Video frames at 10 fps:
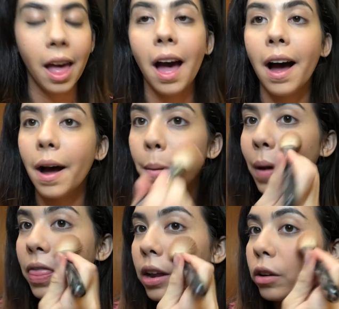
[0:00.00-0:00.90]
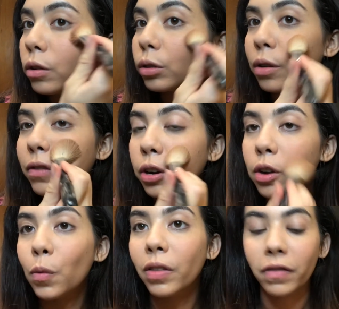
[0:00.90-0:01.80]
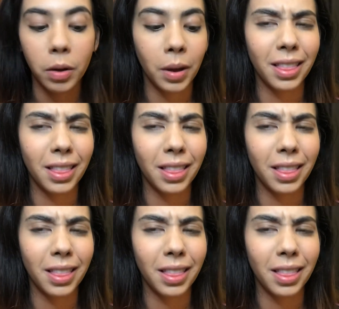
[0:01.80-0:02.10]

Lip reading: And then also if you're good with filming,